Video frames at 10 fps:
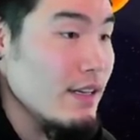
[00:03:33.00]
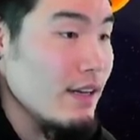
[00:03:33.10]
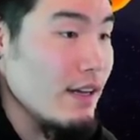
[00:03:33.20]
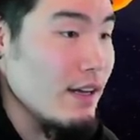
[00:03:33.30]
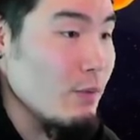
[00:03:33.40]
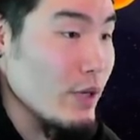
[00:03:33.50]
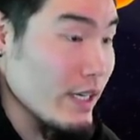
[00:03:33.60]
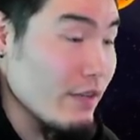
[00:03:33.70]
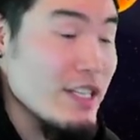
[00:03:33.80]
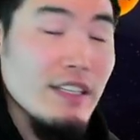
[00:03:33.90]
Um, we can
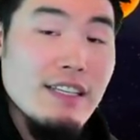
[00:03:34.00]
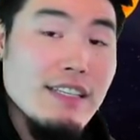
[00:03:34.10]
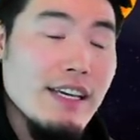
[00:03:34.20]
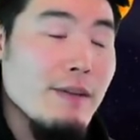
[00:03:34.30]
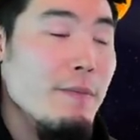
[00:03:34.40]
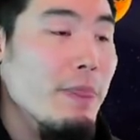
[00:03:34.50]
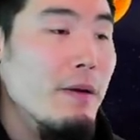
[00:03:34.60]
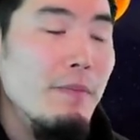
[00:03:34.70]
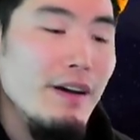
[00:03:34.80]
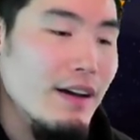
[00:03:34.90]
eventually see.
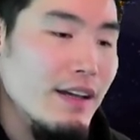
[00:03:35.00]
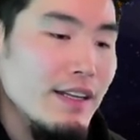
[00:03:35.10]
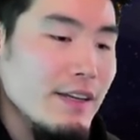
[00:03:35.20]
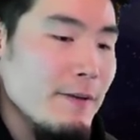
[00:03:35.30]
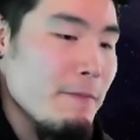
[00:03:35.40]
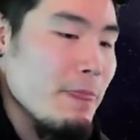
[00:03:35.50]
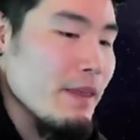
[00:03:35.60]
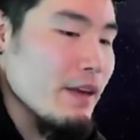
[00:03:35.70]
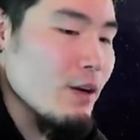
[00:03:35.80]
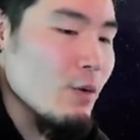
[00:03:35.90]
But,
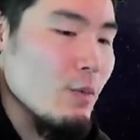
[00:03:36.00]
you know,